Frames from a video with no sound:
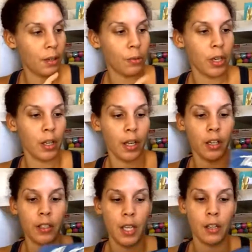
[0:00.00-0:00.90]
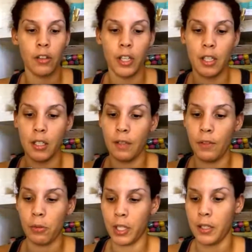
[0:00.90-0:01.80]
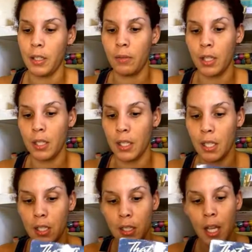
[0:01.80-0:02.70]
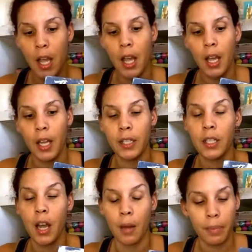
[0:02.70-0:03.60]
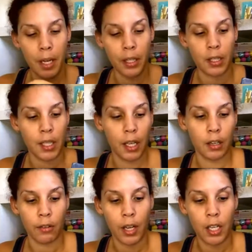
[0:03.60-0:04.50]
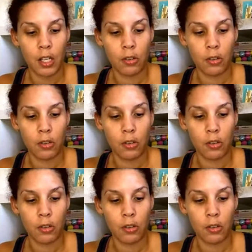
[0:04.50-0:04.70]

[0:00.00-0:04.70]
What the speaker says: We're going to take a look at this if you want to see what this is. It's up on the site already.